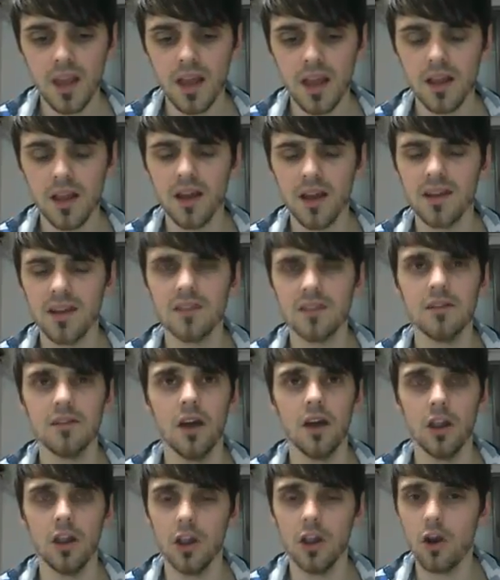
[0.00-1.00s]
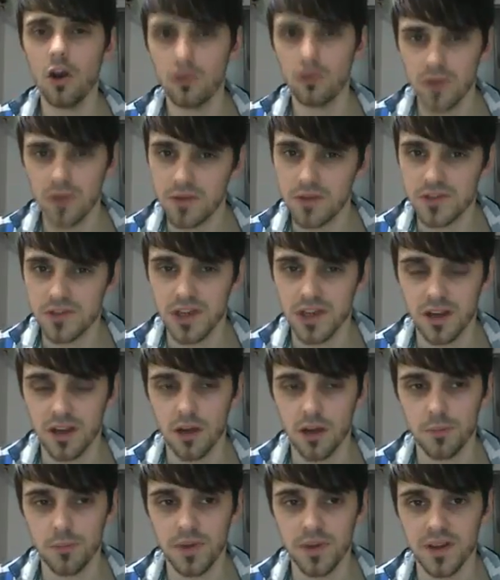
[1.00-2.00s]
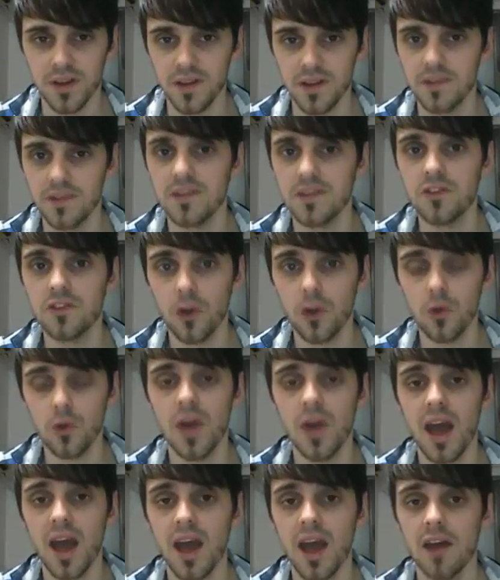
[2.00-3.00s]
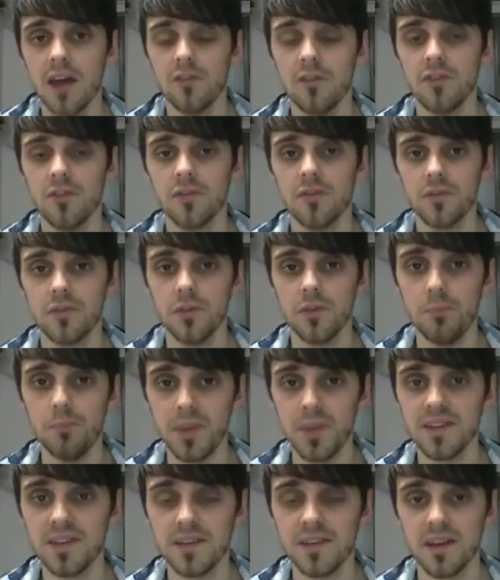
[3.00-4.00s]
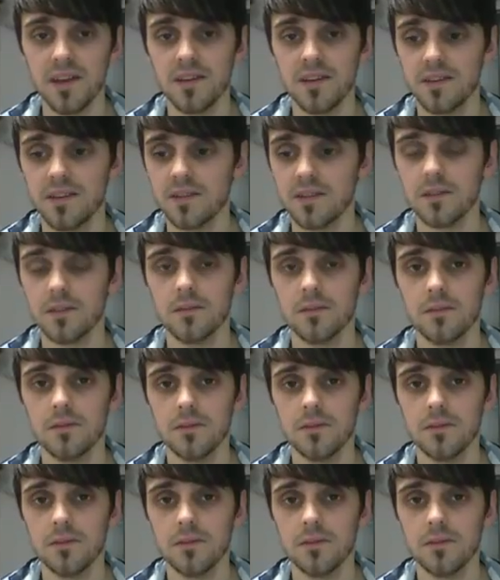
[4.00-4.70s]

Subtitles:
Like, a lot of RevShare companies don't have the business